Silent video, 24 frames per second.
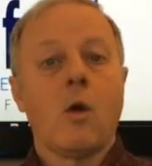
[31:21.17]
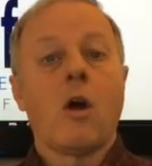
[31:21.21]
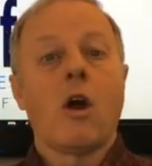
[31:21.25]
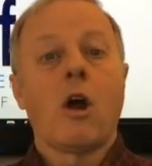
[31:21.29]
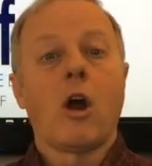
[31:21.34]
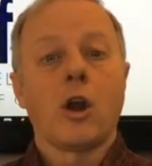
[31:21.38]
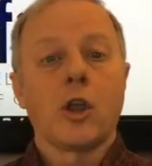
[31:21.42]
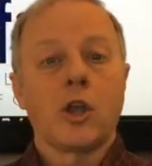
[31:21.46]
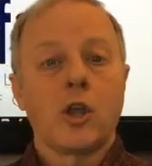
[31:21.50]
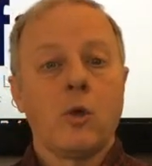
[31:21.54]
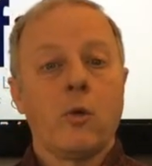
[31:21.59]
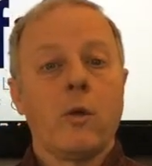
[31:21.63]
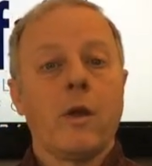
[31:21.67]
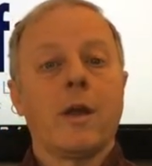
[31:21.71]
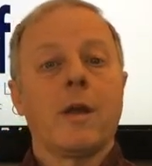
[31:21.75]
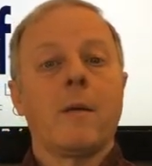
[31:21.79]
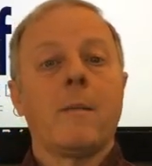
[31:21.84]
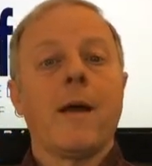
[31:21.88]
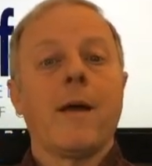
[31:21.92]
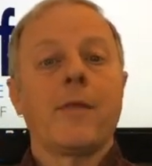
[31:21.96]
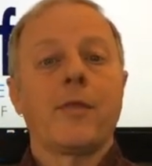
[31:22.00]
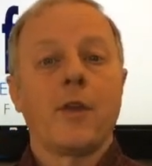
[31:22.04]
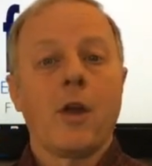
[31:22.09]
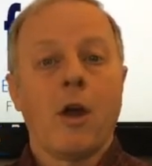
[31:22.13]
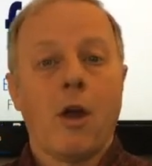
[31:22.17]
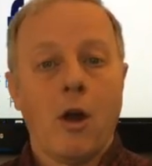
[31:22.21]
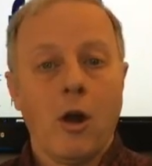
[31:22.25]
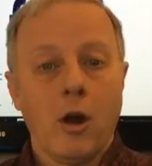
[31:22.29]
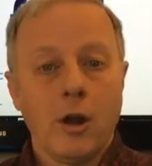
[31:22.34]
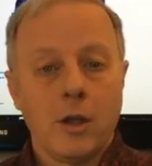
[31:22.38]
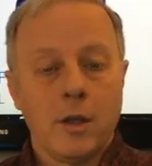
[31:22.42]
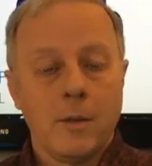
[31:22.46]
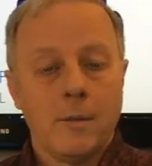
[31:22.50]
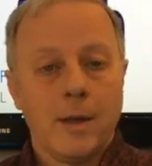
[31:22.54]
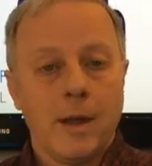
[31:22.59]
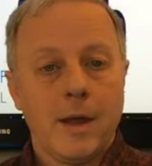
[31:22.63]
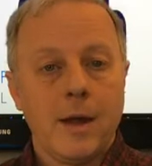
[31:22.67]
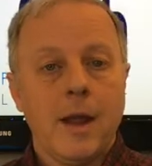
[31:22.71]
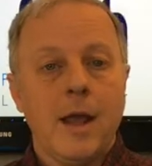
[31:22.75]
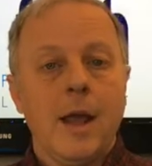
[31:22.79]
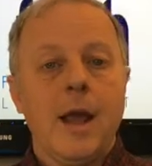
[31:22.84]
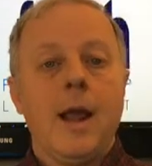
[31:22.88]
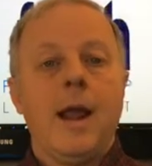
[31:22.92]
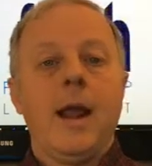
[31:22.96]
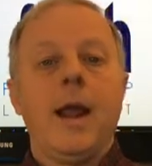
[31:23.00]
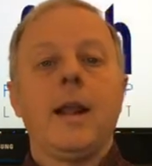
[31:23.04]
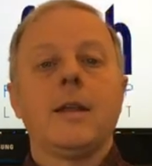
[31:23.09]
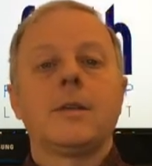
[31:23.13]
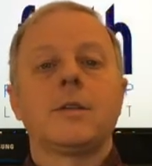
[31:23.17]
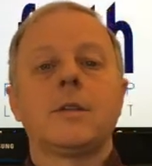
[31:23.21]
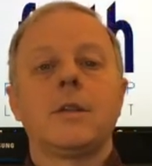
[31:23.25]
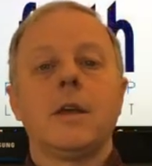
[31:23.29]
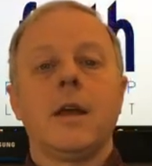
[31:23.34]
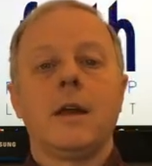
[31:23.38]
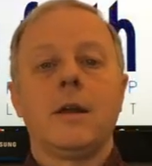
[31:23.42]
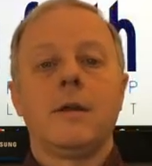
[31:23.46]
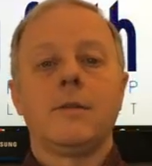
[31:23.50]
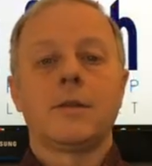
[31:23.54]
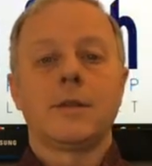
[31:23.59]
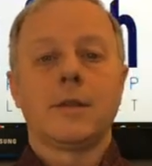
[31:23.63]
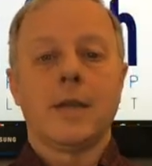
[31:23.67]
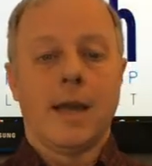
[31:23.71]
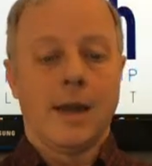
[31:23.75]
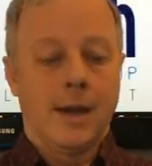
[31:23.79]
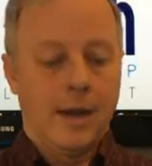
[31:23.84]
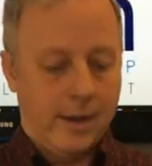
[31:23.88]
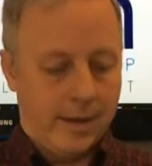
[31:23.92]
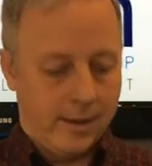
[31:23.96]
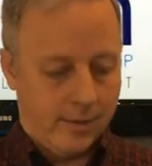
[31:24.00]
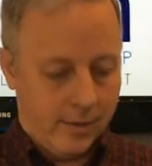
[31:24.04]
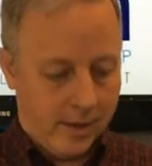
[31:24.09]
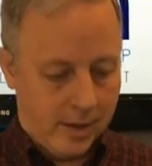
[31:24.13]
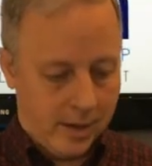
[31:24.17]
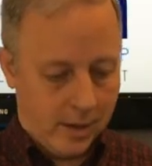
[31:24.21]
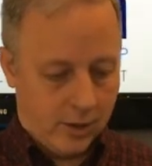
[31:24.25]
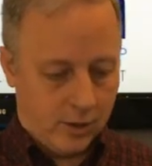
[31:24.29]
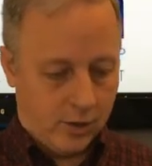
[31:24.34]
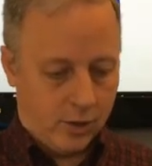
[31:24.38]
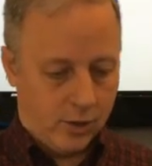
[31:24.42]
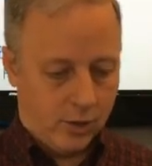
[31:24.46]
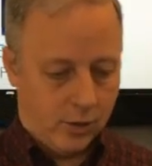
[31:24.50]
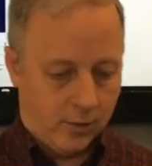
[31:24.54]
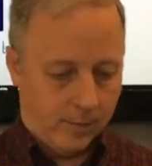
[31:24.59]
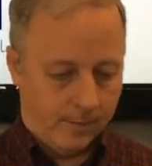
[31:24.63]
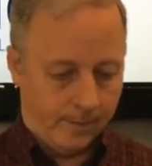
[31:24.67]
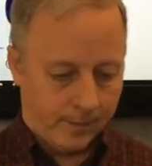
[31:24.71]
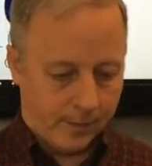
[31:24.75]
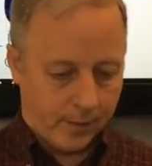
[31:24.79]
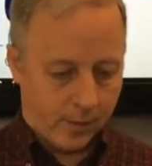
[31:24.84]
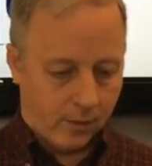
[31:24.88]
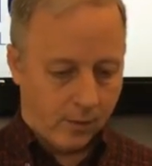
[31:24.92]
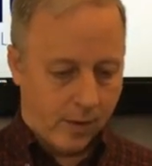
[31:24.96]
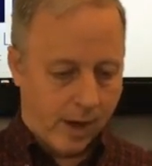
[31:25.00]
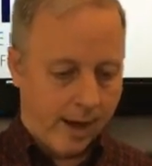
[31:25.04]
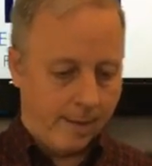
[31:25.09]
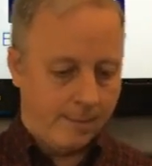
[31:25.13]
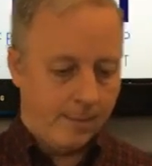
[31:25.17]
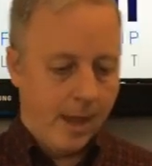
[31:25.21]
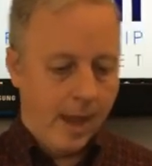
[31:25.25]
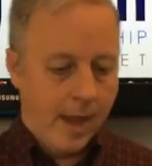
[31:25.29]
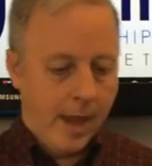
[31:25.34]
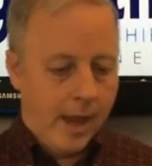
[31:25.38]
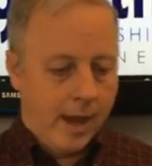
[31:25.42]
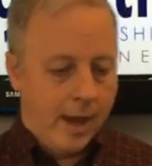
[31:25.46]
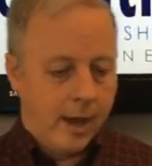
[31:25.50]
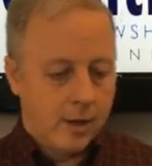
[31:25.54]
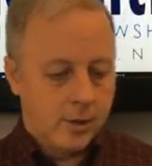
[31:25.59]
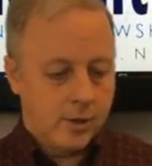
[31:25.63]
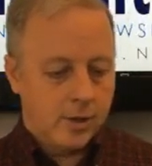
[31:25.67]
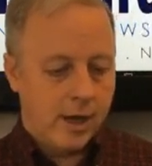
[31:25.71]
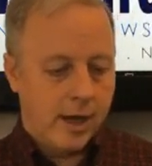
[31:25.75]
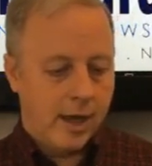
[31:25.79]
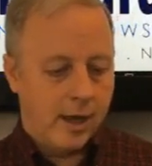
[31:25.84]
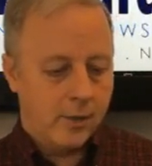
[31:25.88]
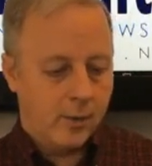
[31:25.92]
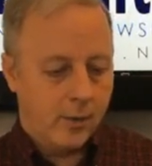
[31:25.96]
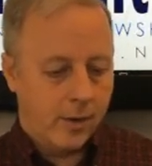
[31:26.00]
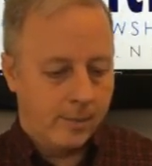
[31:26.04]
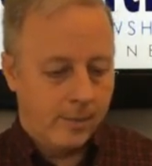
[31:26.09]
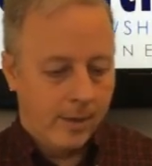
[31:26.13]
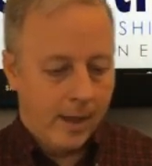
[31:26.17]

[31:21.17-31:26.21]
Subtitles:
arguing about the argument instead of settling the issue, right? Here's another one,